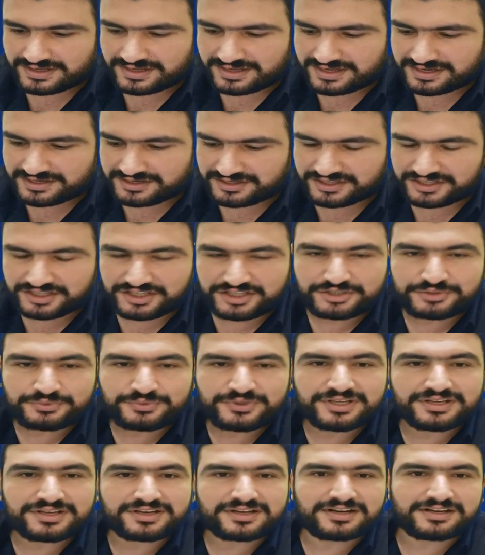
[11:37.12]
And here
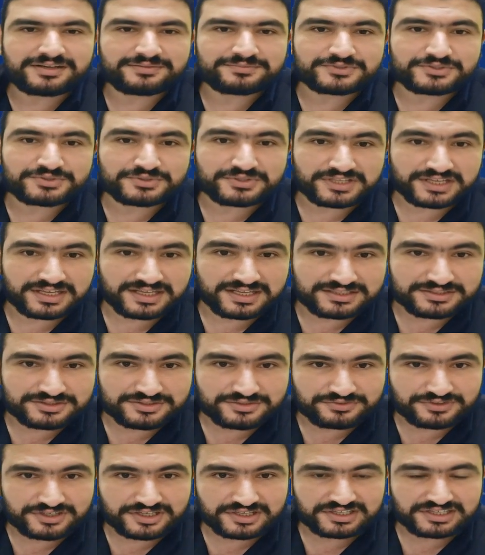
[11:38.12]
we come to the end
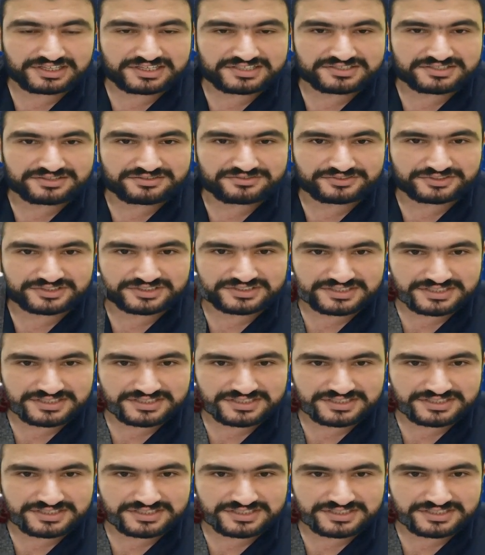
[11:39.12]
of our lesson for